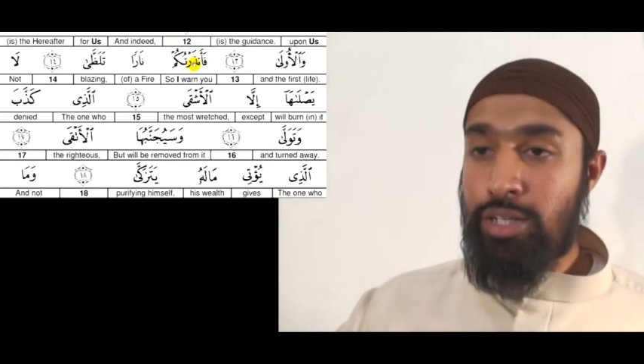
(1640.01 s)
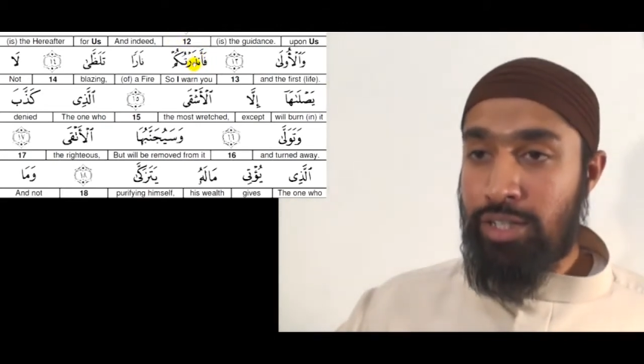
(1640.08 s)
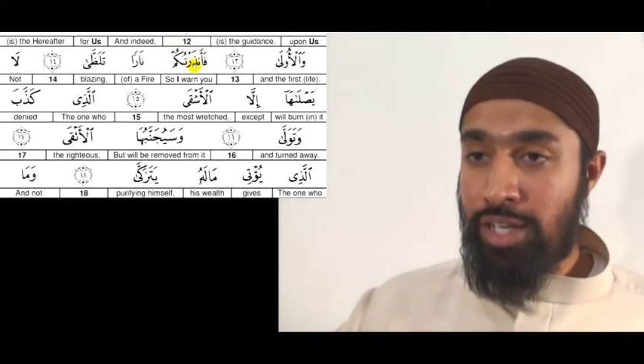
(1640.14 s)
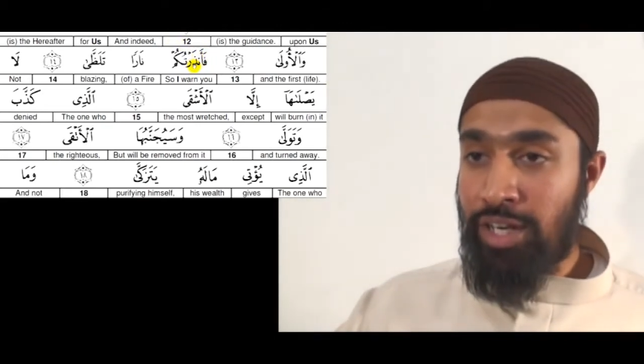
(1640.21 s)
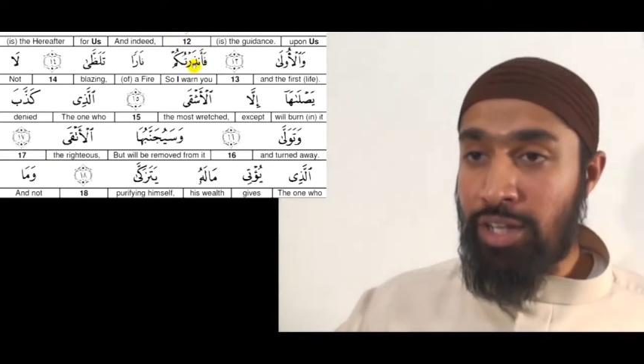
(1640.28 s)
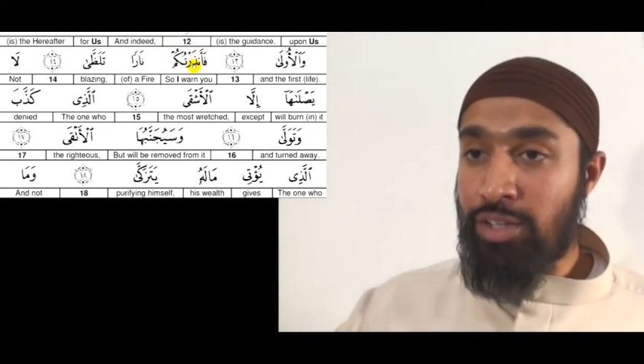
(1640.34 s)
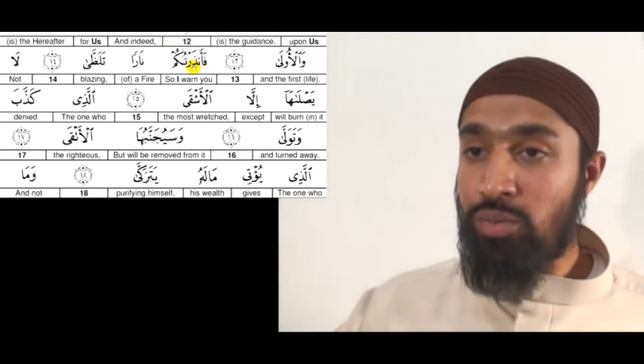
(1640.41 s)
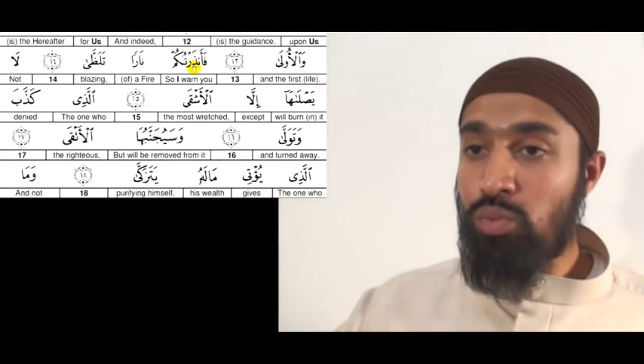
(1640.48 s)

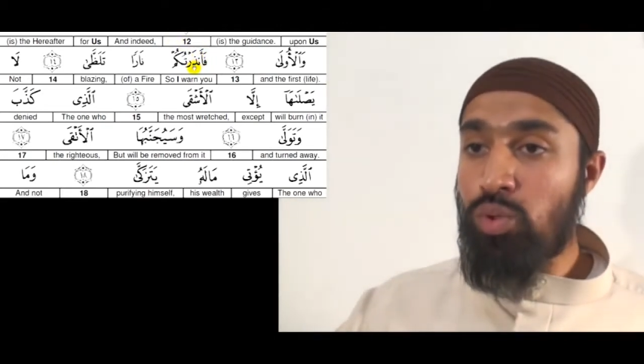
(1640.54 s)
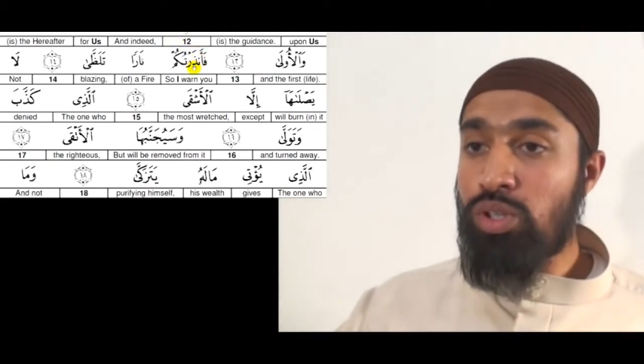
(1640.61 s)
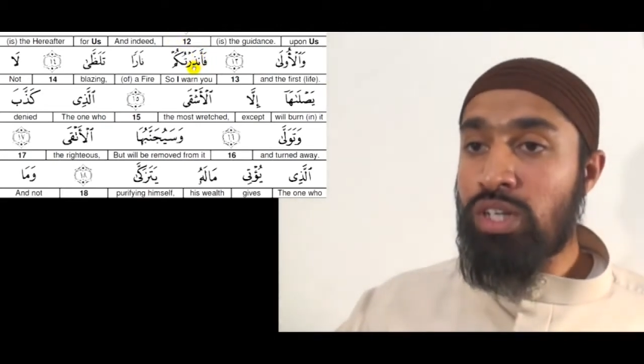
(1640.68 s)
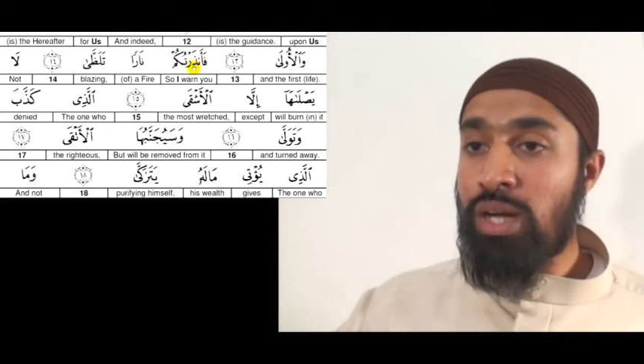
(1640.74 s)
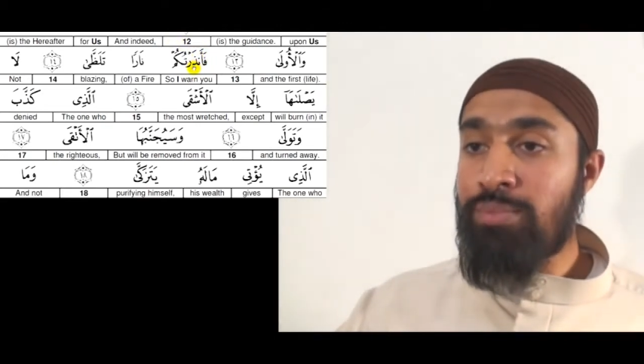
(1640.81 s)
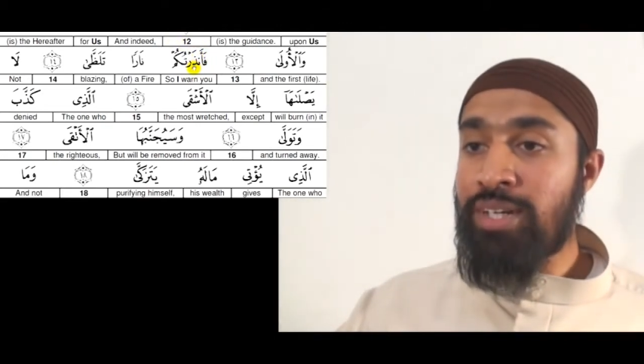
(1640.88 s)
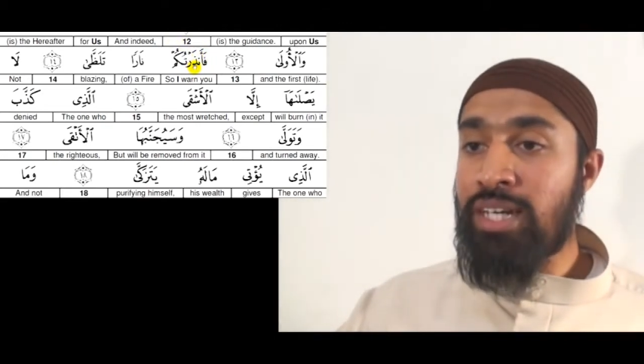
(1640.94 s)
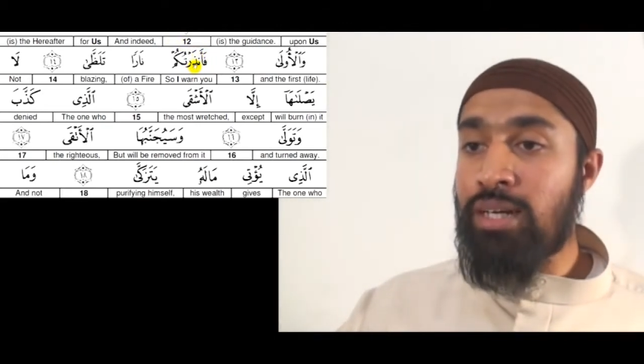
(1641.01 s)
Another rule
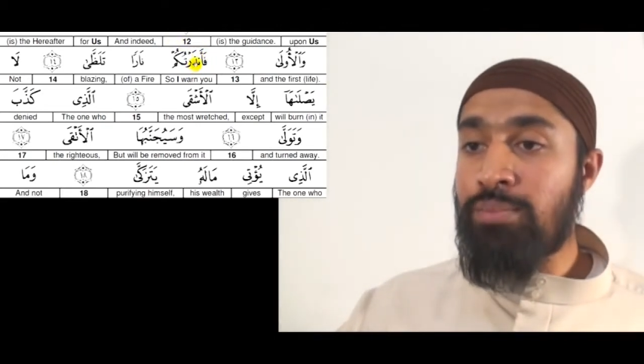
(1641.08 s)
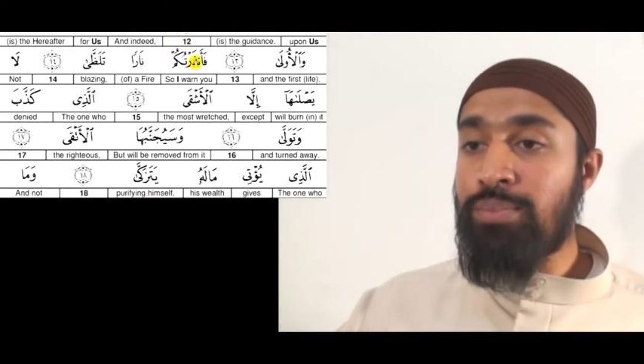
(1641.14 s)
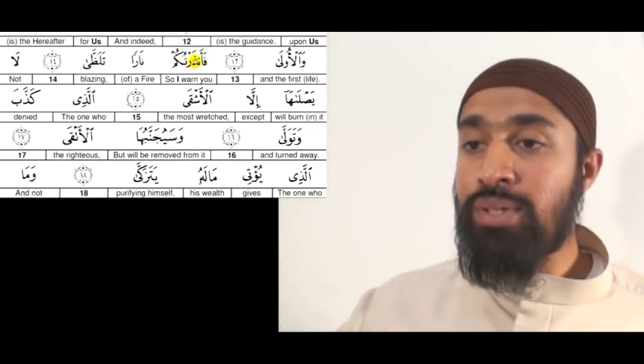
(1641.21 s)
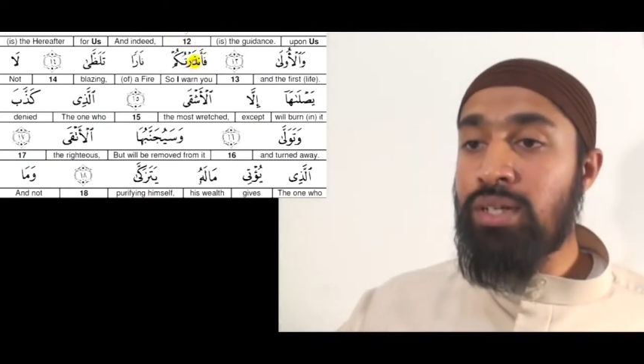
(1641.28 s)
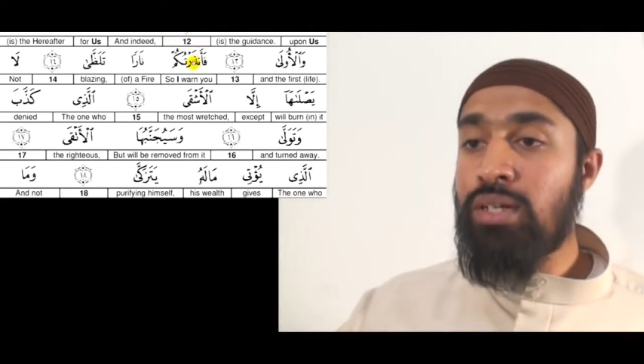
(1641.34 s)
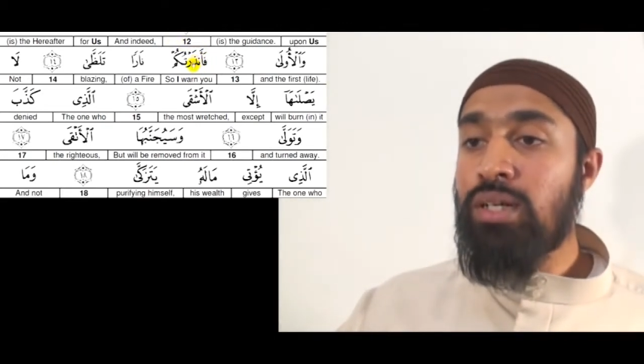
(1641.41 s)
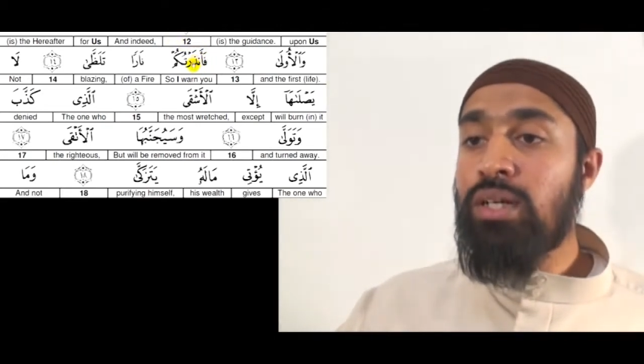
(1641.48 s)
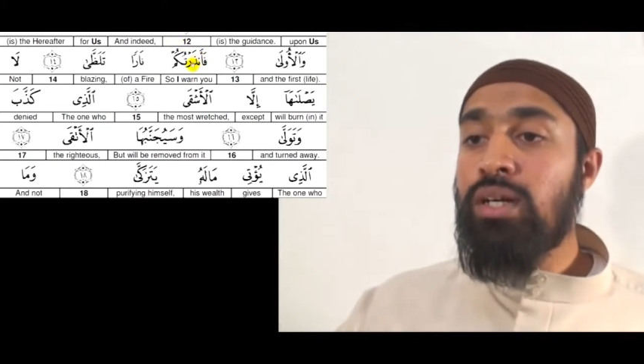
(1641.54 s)
coming up.
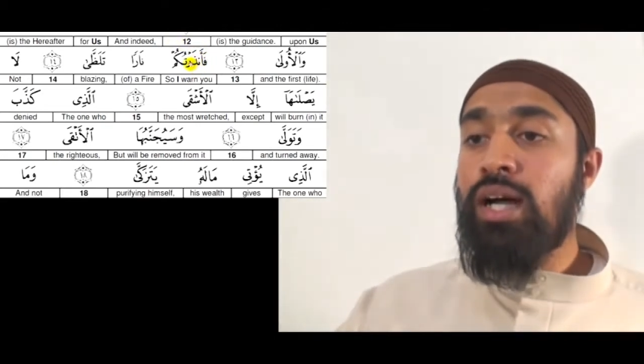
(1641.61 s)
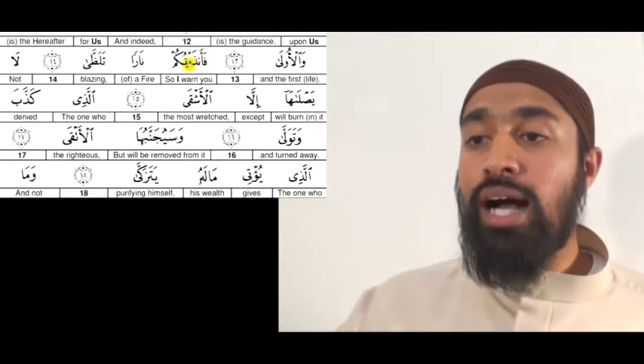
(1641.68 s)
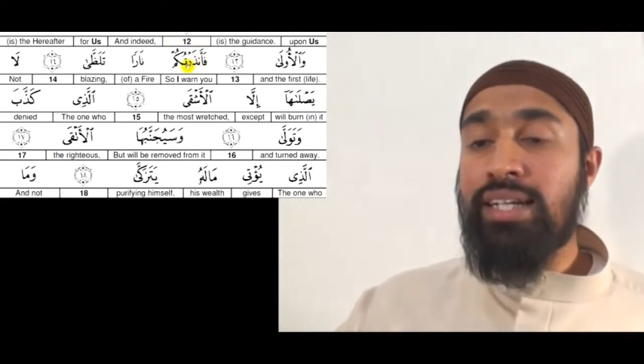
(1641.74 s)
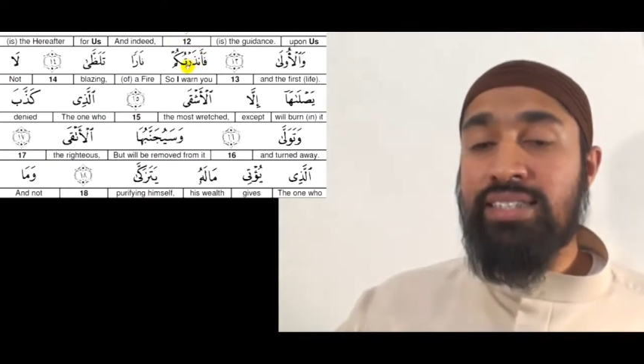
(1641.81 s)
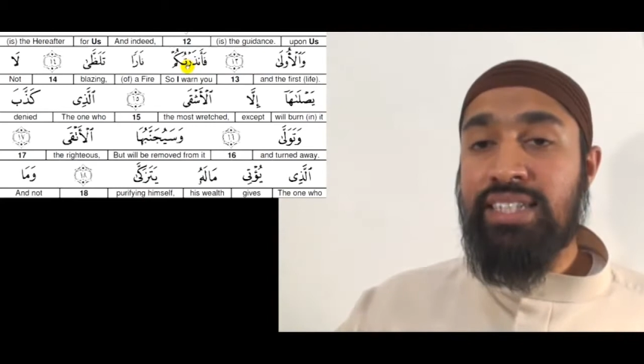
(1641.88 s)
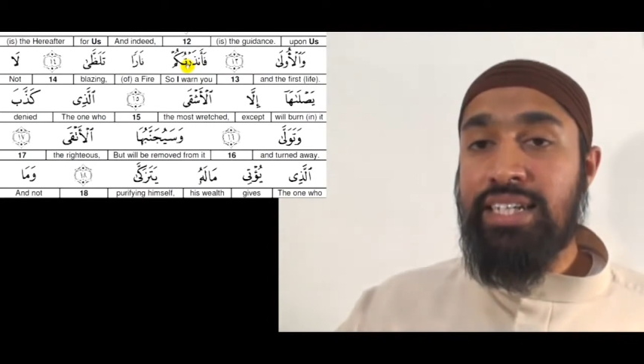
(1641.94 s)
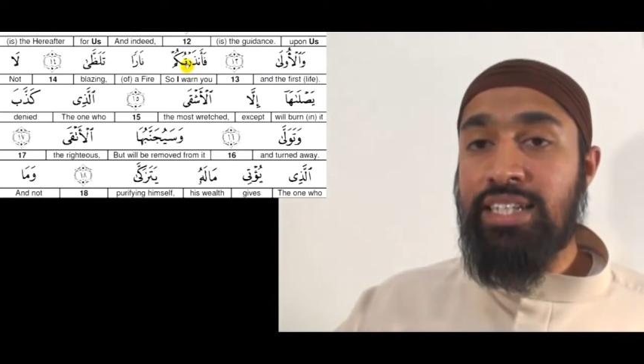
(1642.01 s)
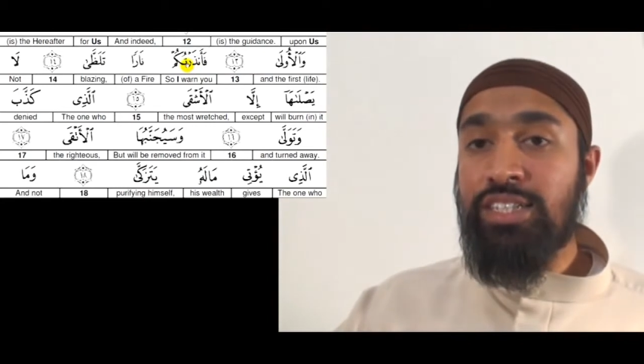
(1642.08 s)

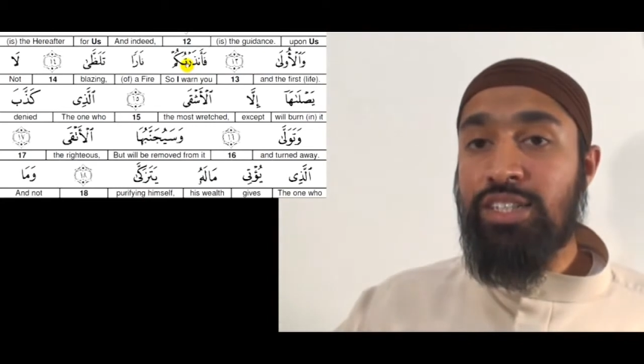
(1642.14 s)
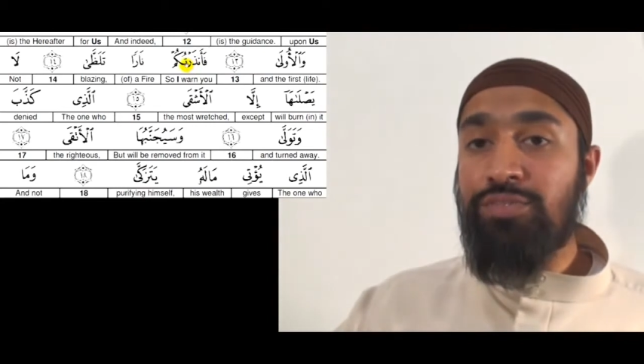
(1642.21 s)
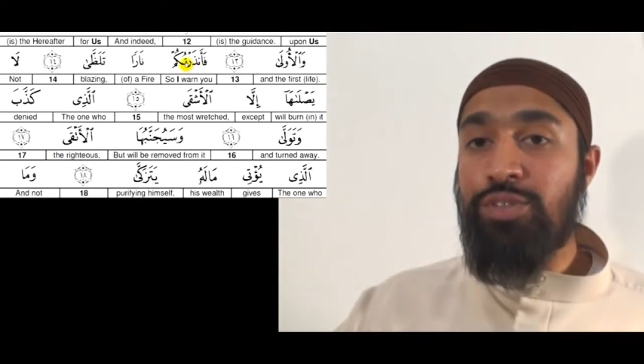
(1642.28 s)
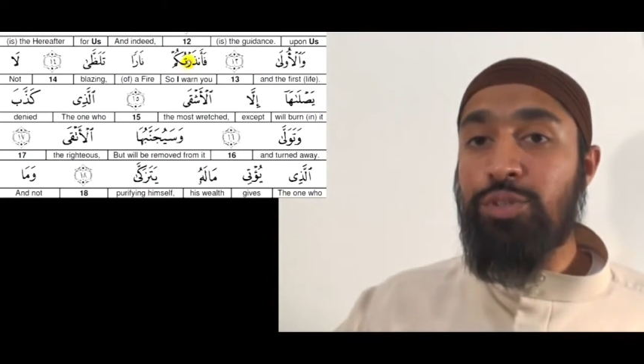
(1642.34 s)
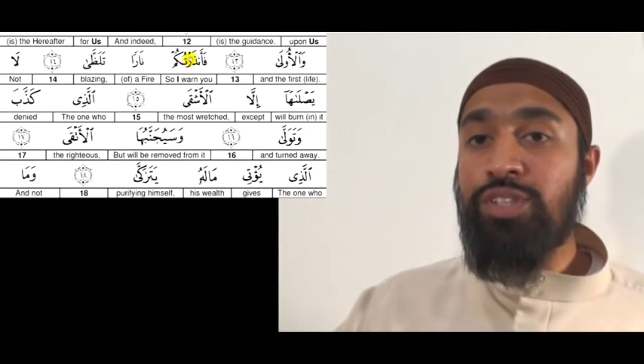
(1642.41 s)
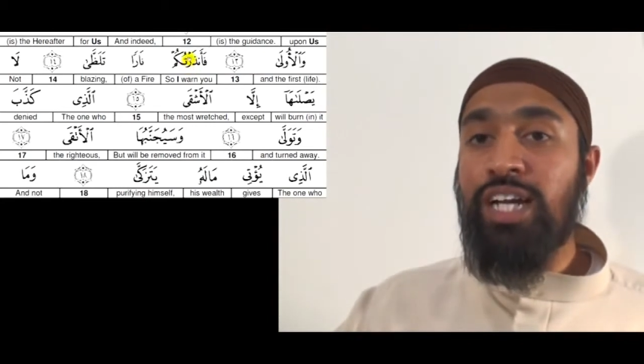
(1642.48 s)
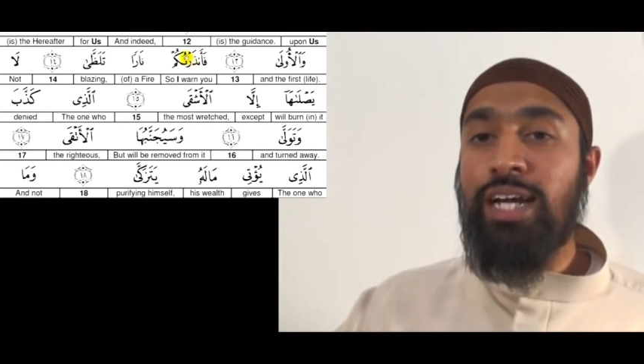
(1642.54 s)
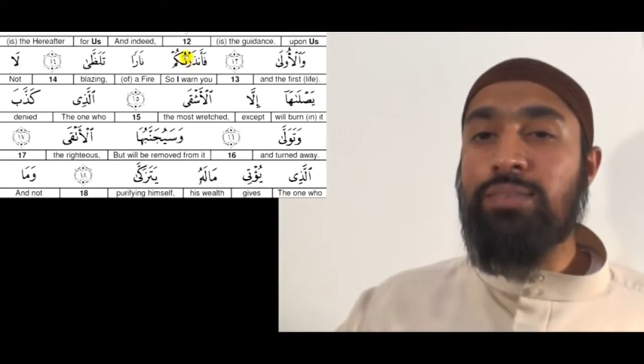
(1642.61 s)
I'll say this a
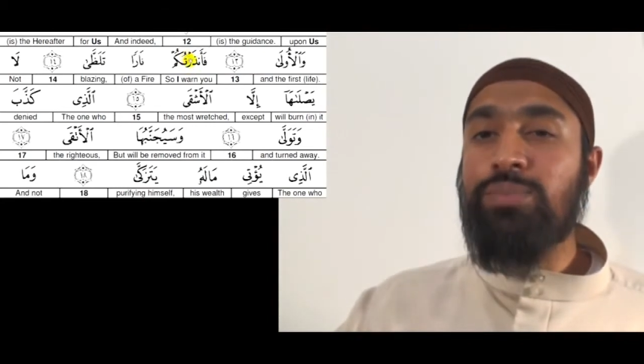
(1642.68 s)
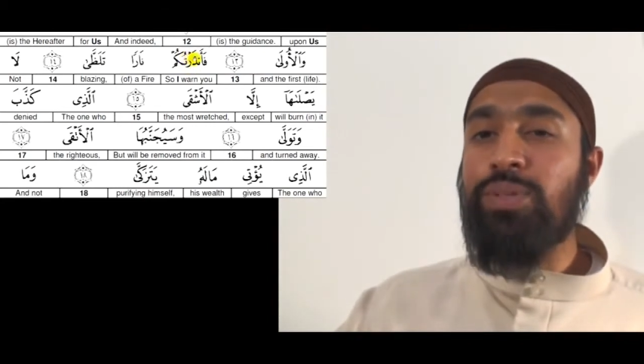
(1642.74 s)
few times,